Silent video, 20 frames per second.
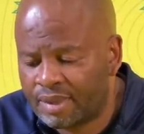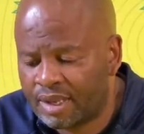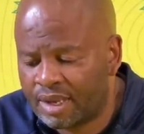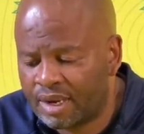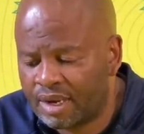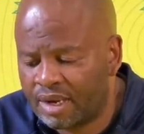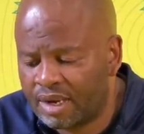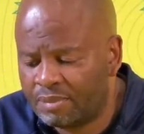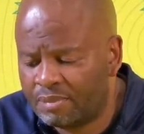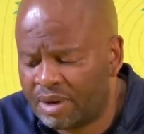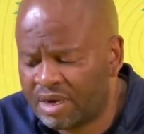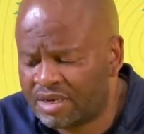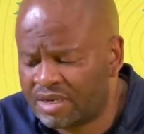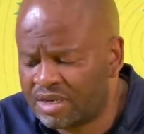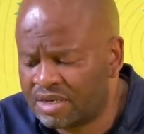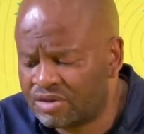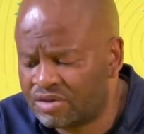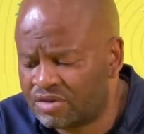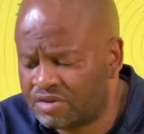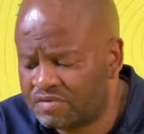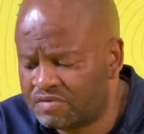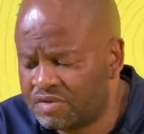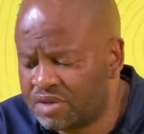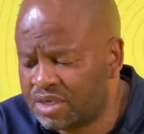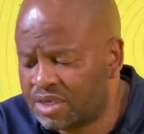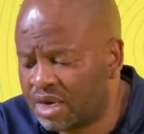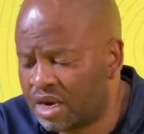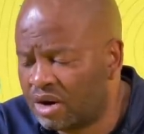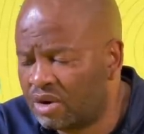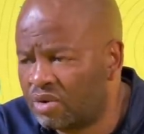But his
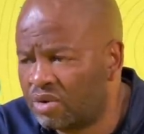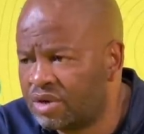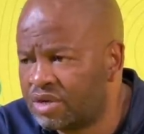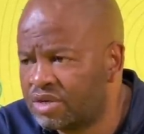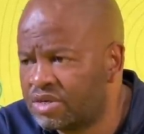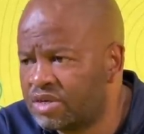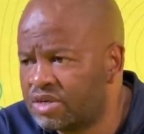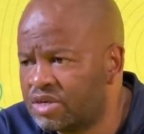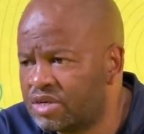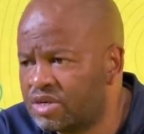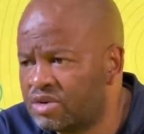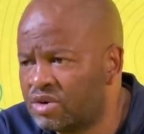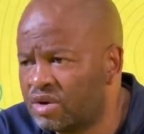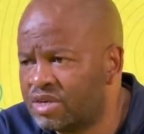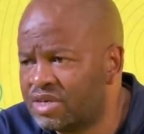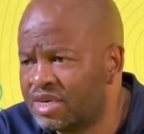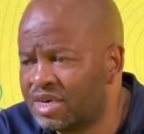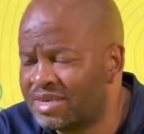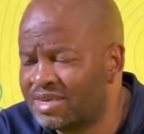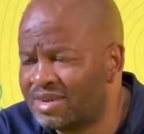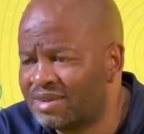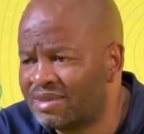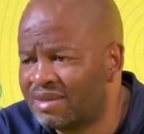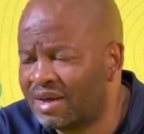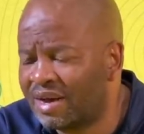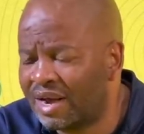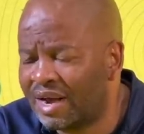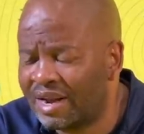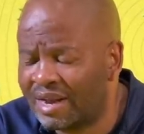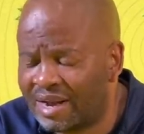physical condition is not yet at
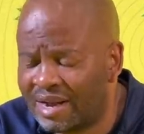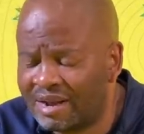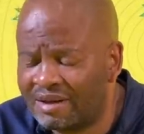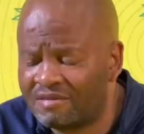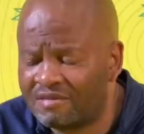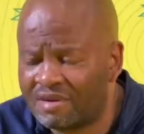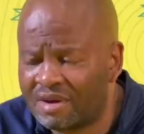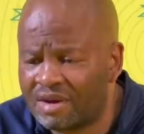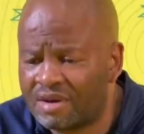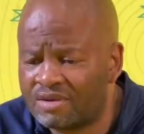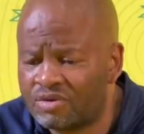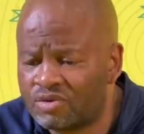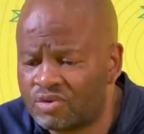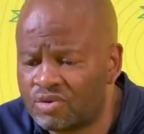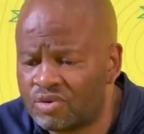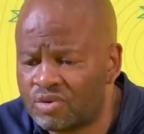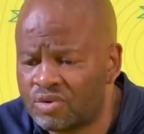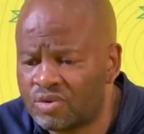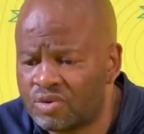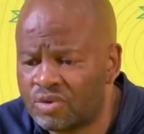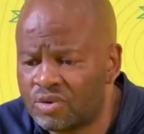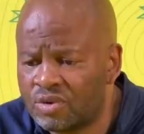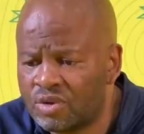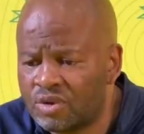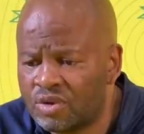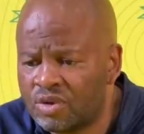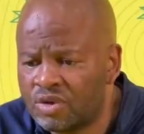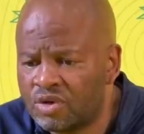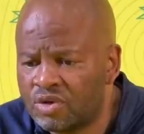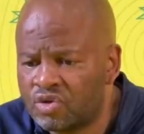the right level to
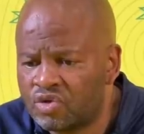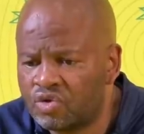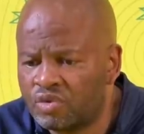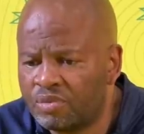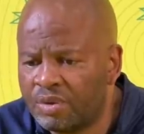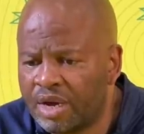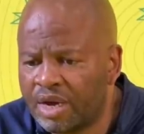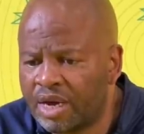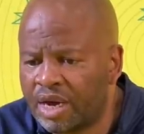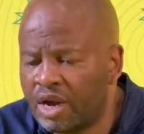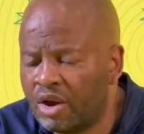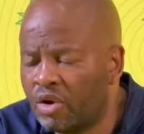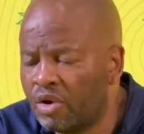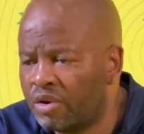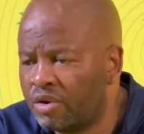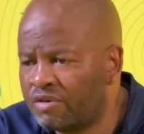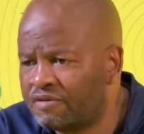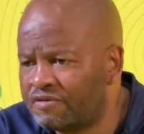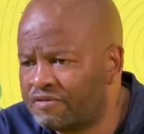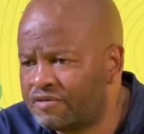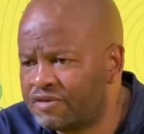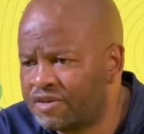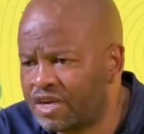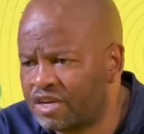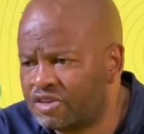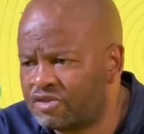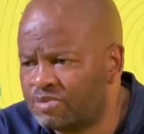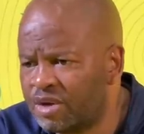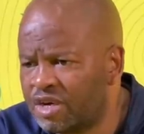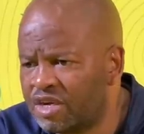make a lot of
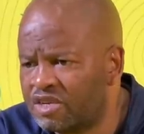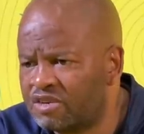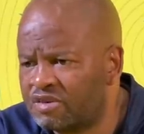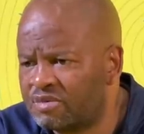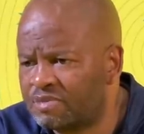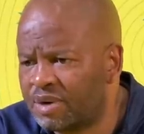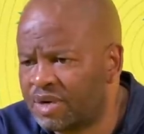judgment.